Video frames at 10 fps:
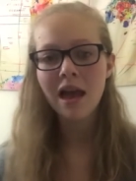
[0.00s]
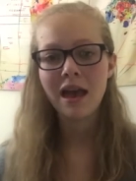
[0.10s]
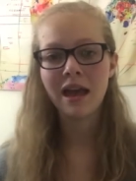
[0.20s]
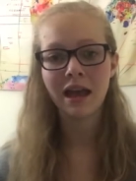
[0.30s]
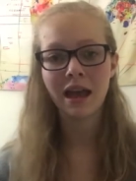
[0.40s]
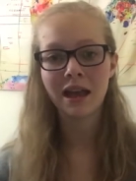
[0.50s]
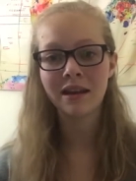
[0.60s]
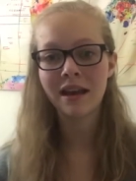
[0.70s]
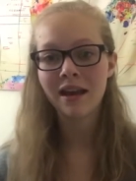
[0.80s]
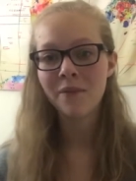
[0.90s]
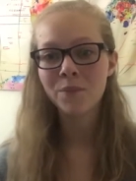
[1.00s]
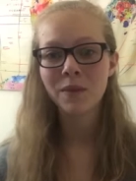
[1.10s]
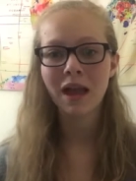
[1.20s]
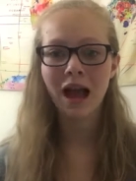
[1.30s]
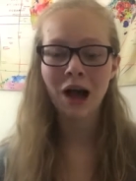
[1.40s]
And
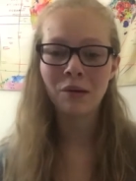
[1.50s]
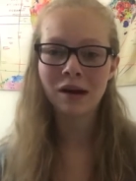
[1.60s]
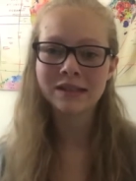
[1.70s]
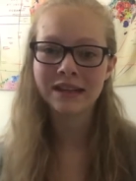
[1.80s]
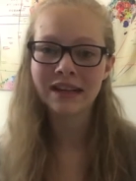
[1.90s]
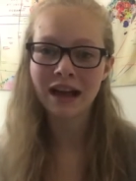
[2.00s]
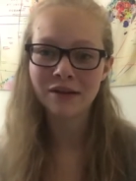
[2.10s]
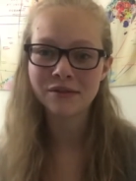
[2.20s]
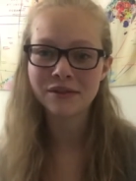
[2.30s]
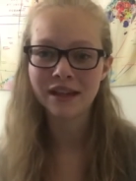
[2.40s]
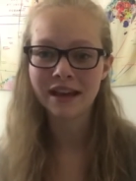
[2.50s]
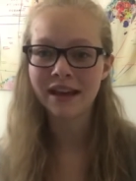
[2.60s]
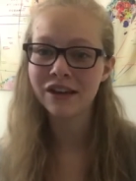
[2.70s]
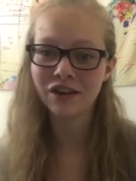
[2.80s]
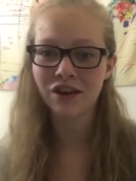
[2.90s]
I walked in and I was like
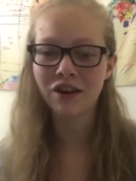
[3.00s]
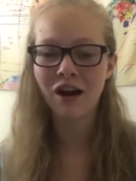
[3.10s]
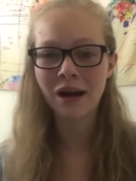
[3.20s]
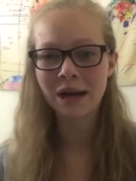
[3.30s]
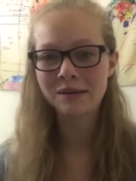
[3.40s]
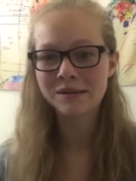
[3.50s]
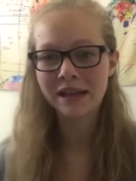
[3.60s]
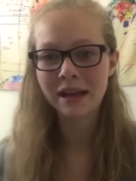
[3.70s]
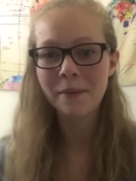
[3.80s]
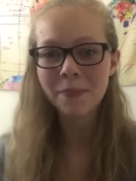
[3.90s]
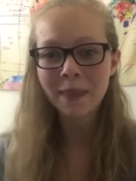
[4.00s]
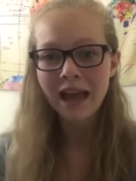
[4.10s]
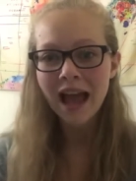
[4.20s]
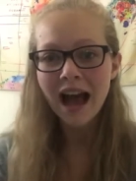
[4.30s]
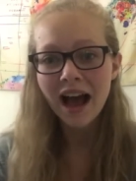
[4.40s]
into her car and I was like,
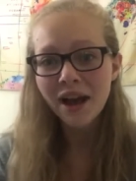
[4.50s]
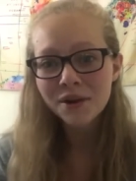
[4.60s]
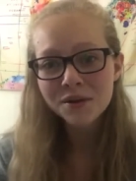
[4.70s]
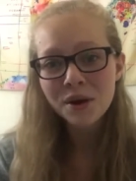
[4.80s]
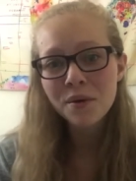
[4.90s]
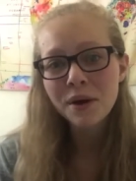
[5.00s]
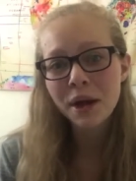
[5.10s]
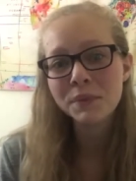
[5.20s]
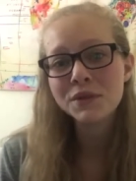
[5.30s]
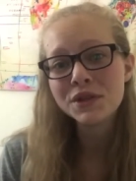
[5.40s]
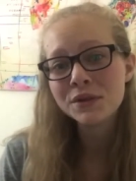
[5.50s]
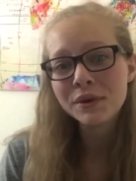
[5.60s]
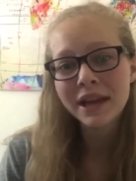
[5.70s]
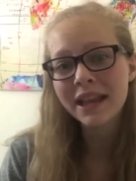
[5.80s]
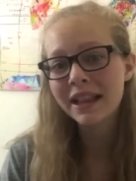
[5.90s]
I don't know what I'm
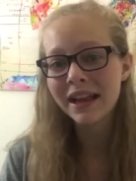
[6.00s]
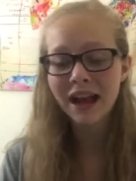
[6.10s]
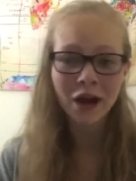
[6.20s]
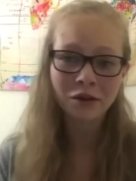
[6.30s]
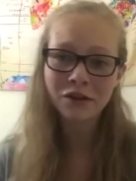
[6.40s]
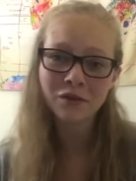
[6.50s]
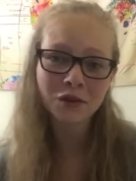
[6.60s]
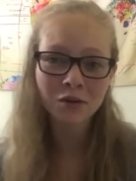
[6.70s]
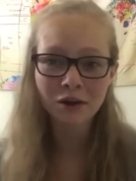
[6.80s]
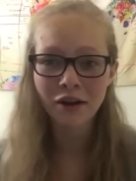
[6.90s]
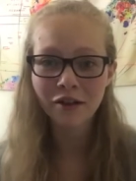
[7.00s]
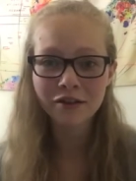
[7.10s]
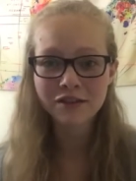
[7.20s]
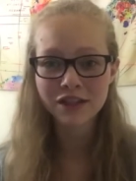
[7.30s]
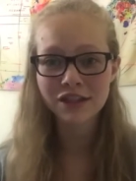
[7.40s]
doing. Like, I don't even know what Color
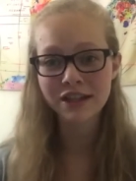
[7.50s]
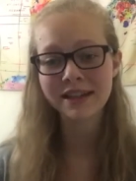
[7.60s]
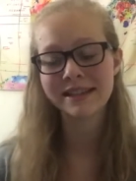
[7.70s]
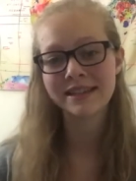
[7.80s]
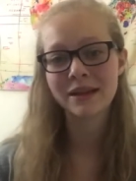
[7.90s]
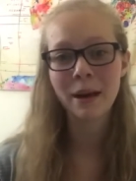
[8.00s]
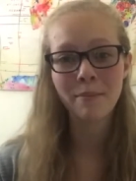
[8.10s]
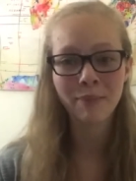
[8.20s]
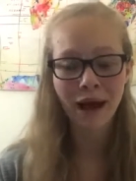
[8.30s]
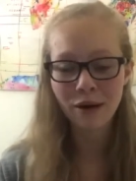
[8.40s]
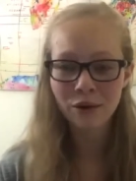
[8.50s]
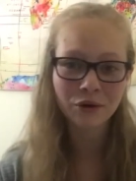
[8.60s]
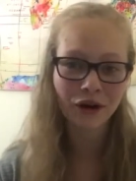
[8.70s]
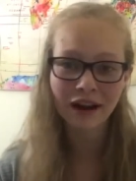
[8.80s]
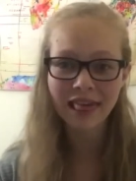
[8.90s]
of Teaching is about
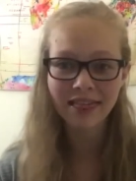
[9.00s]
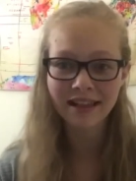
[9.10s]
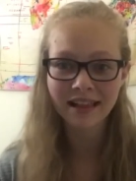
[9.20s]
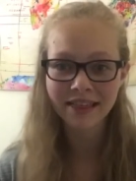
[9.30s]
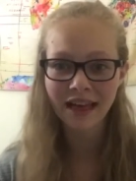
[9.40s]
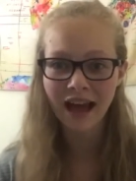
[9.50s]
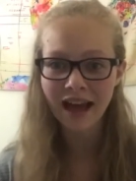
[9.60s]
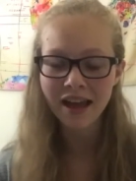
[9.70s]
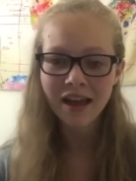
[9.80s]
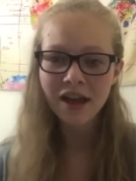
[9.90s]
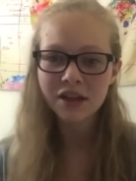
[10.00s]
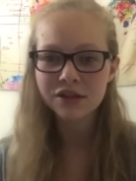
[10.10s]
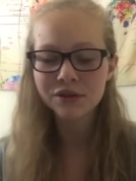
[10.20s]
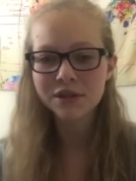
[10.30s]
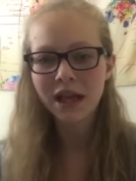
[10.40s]
or anything like that.
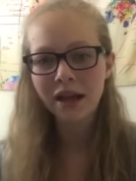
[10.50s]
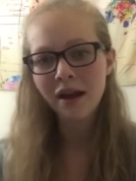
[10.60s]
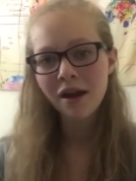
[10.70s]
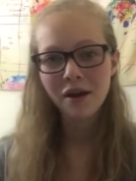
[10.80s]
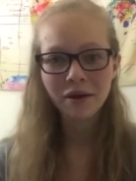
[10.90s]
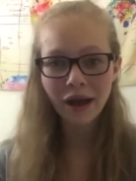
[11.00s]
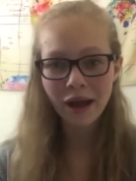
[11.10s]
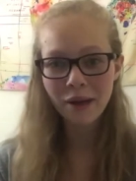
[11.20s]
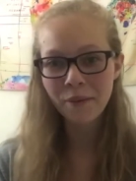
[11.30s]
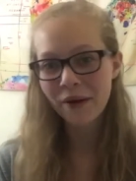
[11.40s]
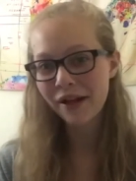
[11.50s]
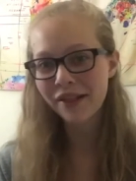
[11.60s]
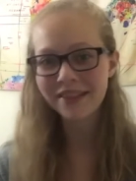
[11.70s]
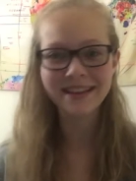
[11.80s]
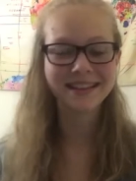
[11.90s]
She was like, okay,
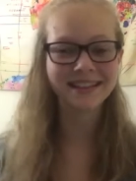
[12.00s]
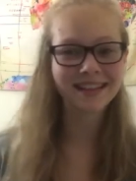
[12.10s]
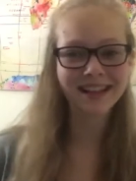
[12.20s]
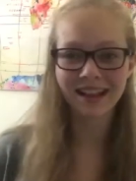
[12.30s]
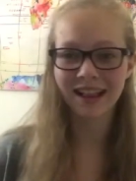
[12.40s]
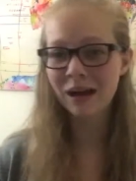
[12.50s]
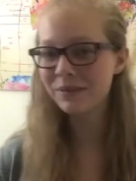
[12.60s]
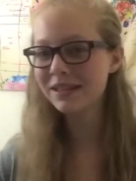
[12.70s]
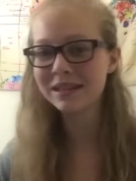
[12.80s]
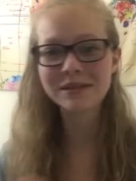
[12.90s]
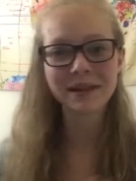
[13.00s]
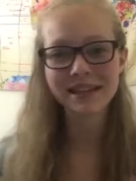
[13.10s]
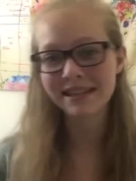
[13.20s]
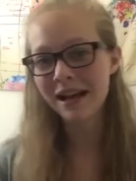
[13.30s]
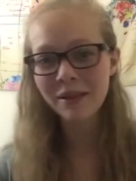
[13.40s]
well, this is the club. This is what
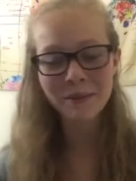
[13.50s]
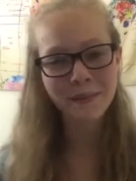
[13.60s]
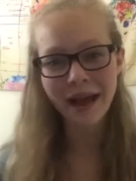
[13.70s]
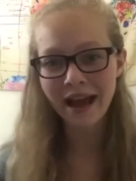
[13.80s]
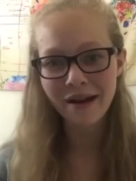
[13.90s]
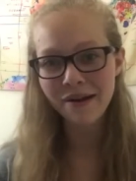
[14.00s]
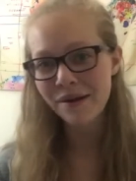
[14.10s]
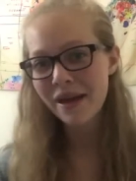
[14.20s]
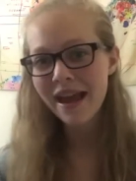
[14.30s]
it's all about.